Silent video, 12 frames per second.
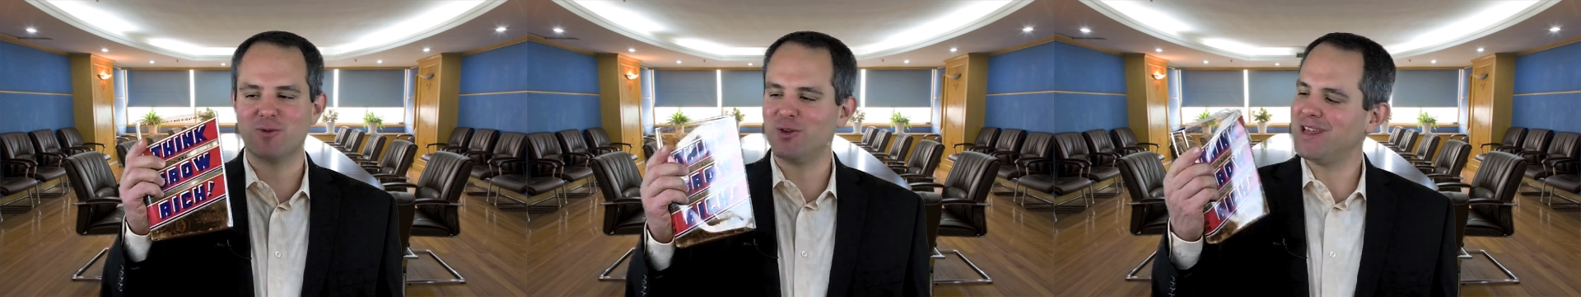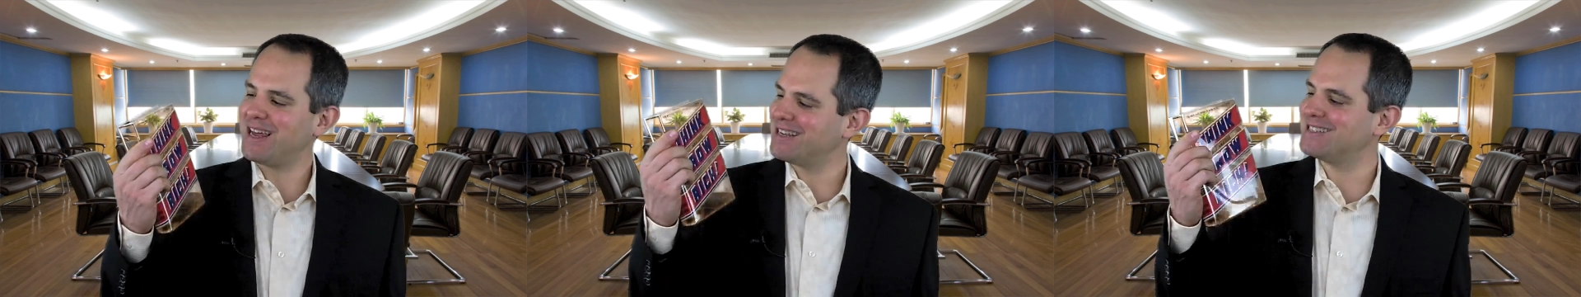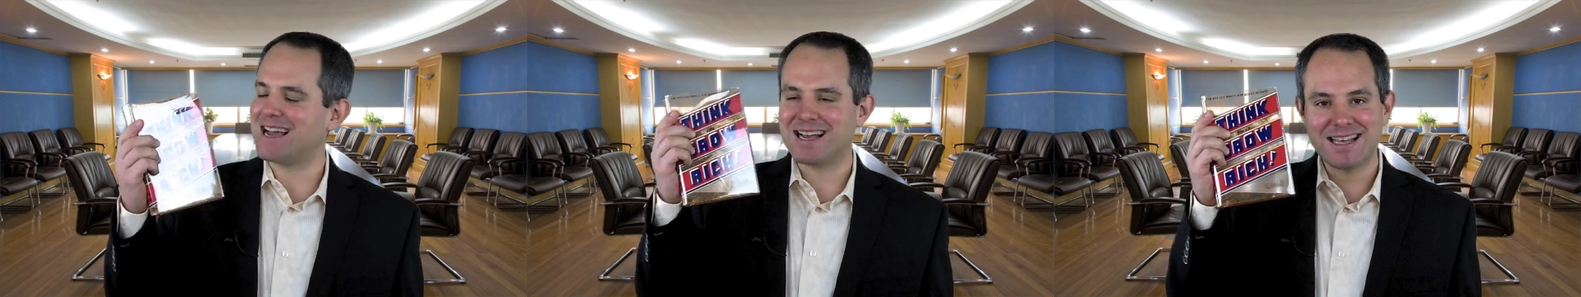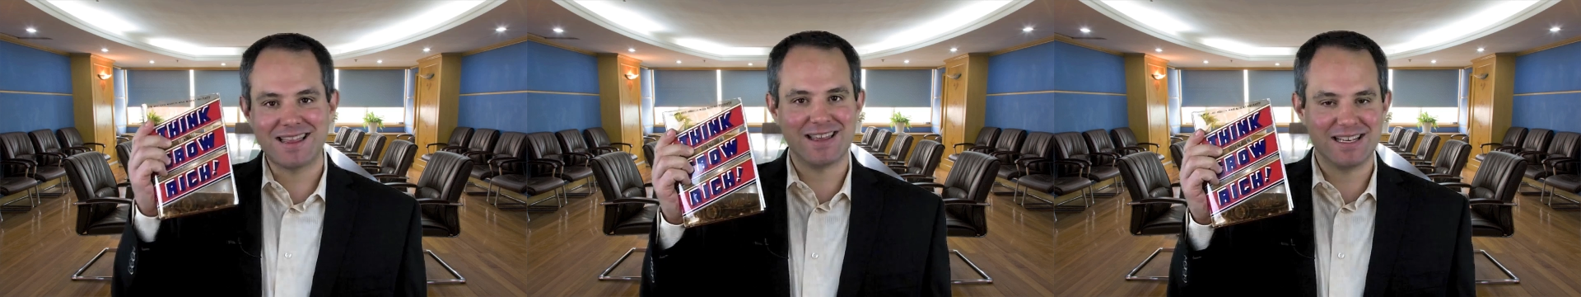Well, not
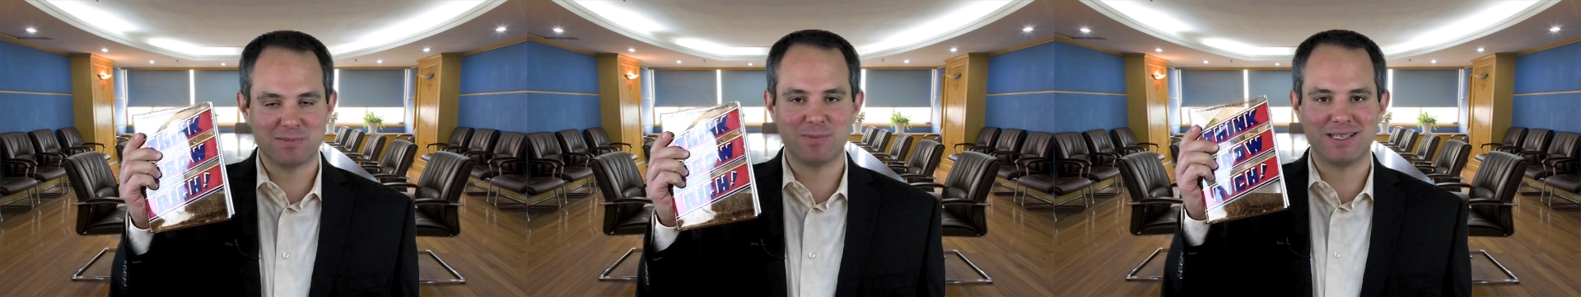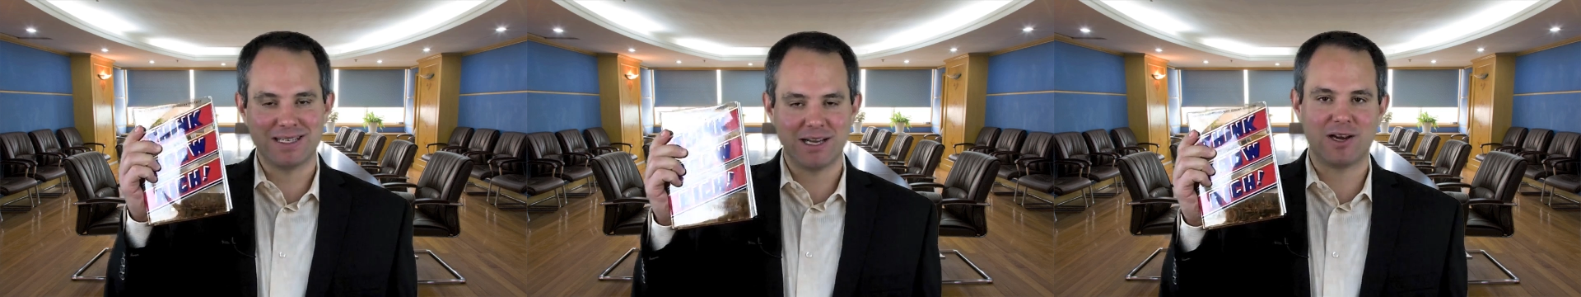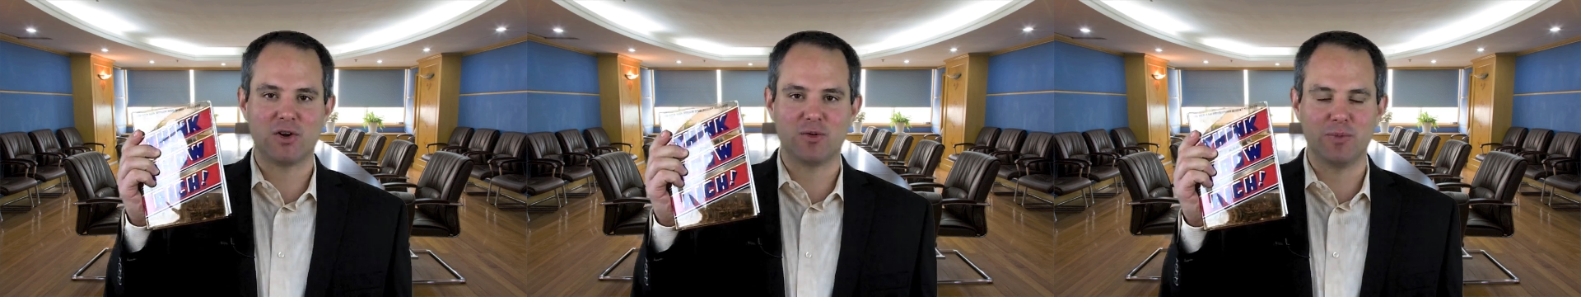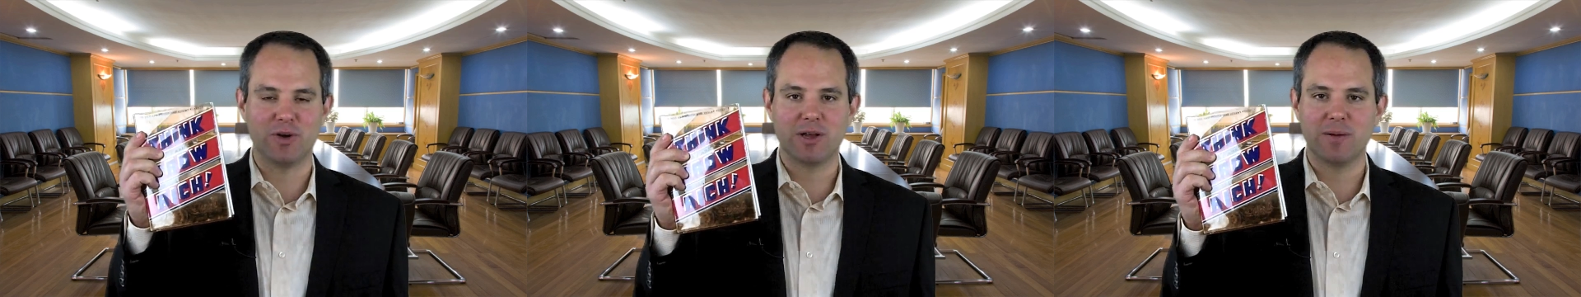exactly this particular
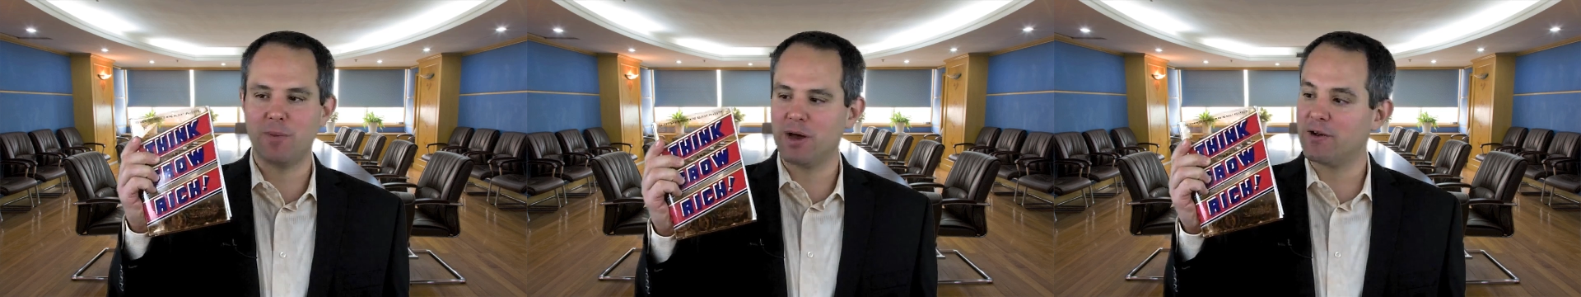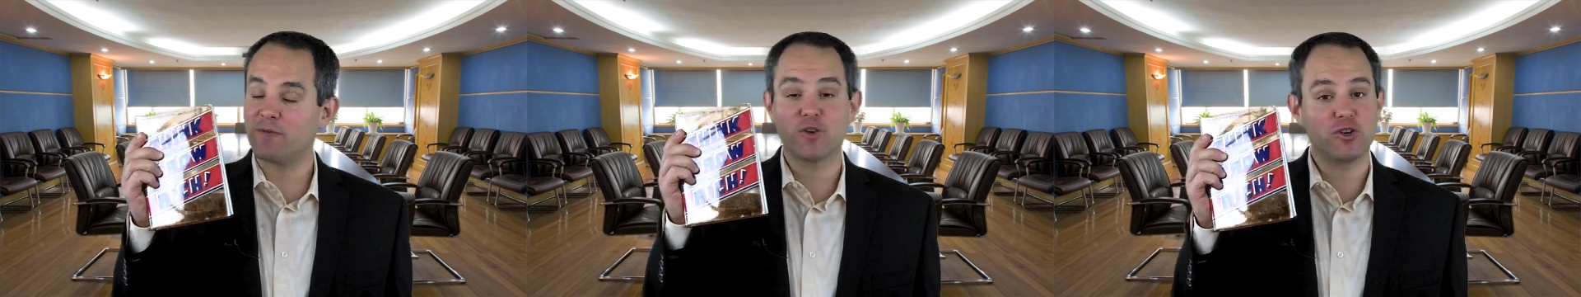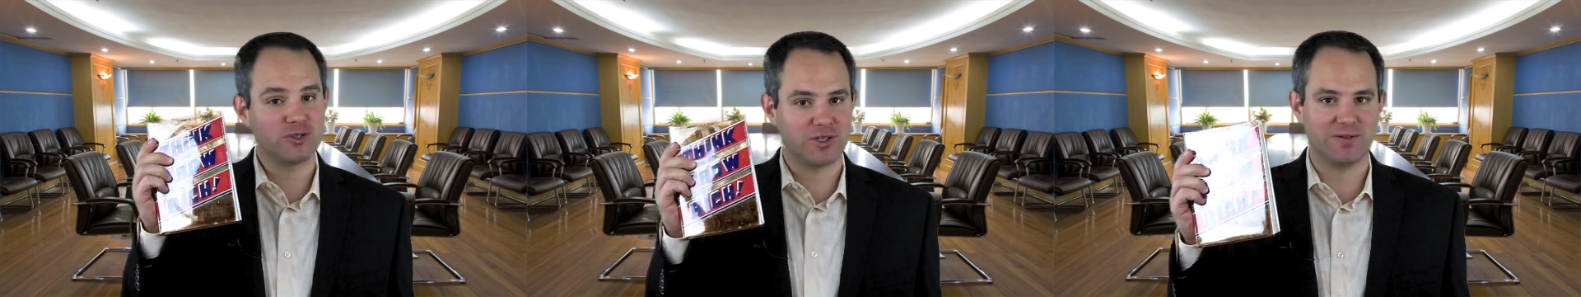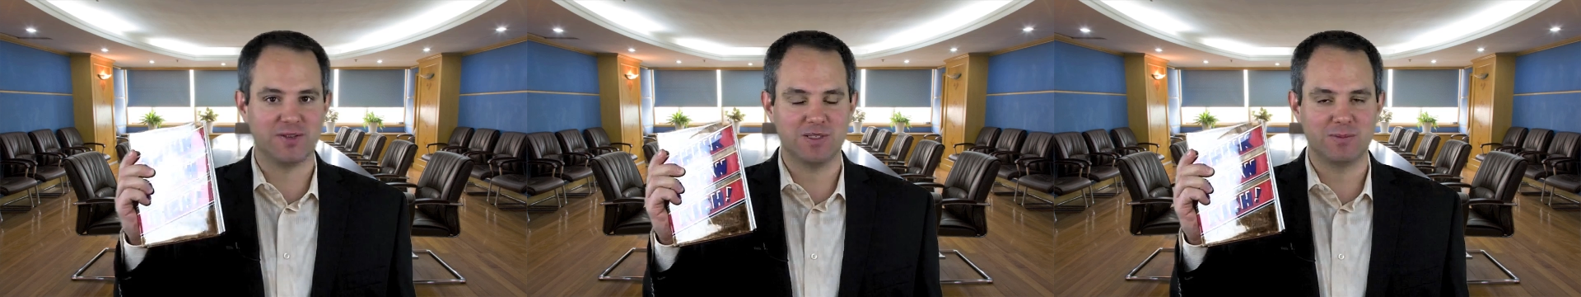book, but a version
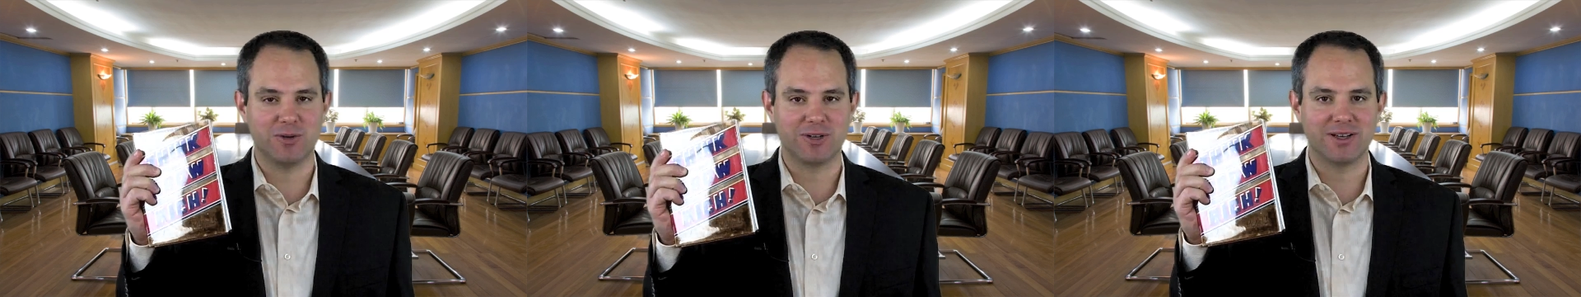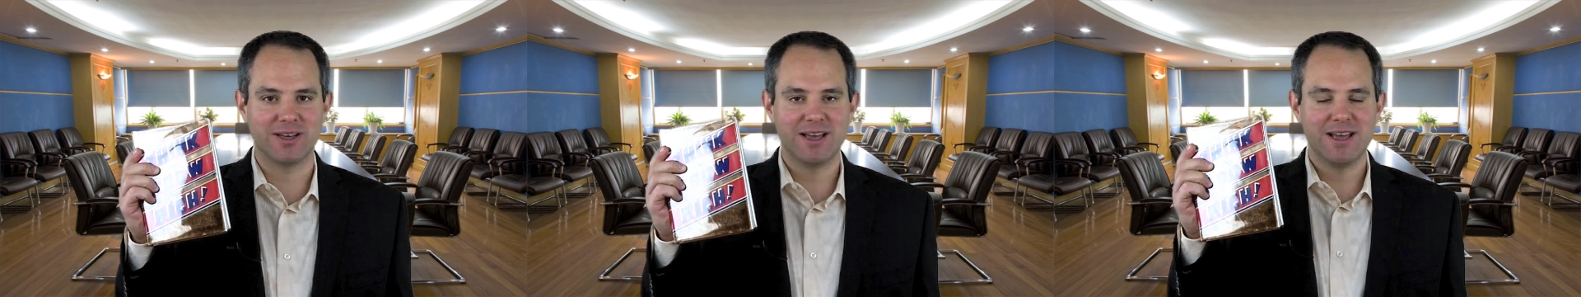of this book.